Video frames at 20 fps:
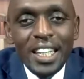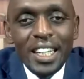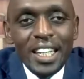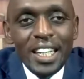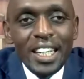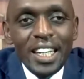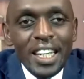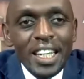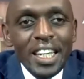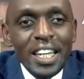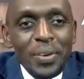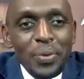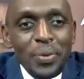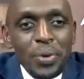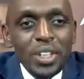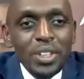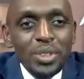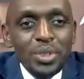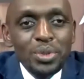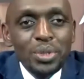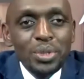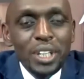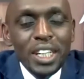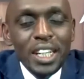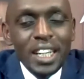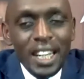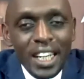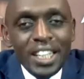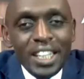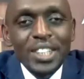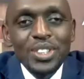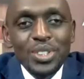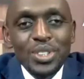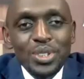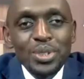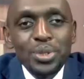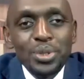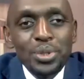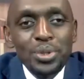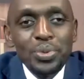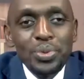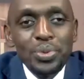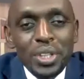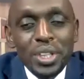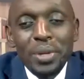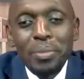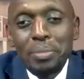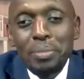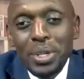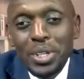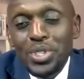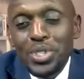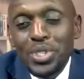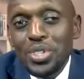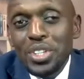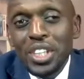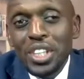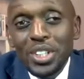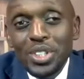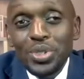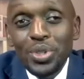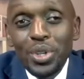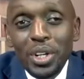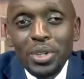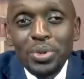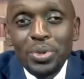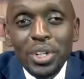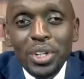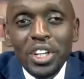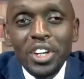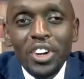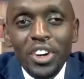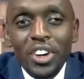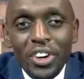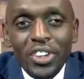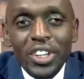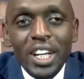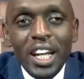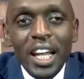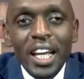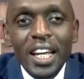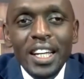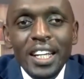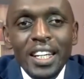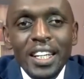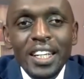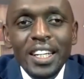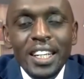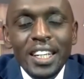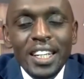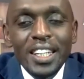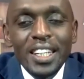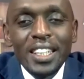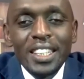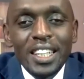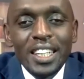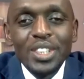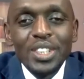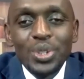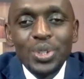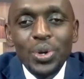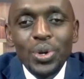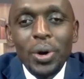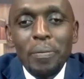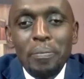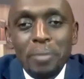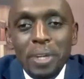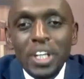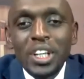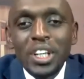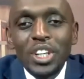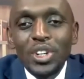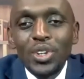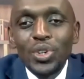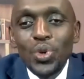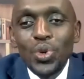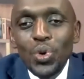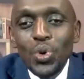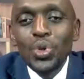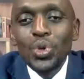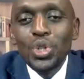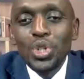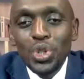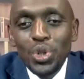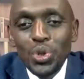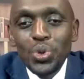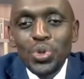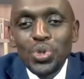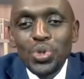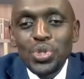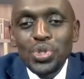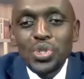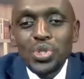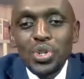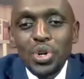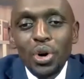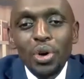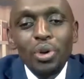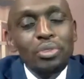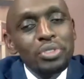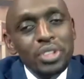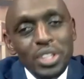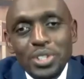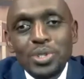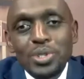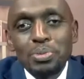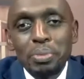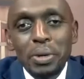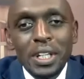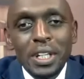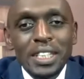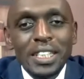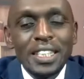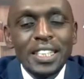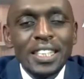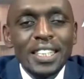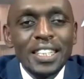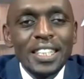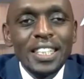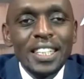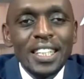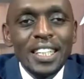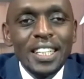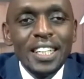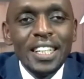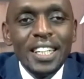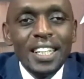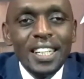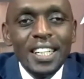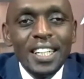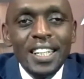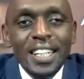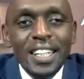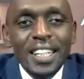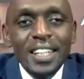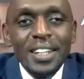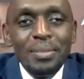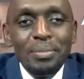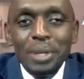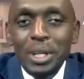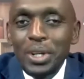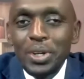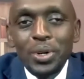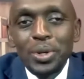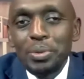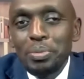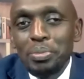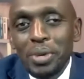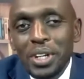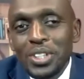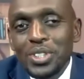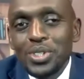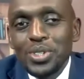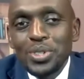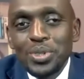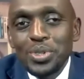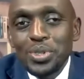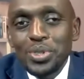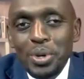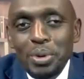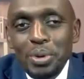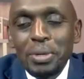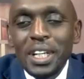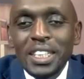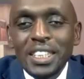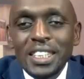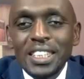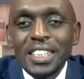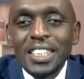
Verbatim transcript: And I want to encourage you with the ministry that you are doing online, that you are making good use of this space. May God bless you so much.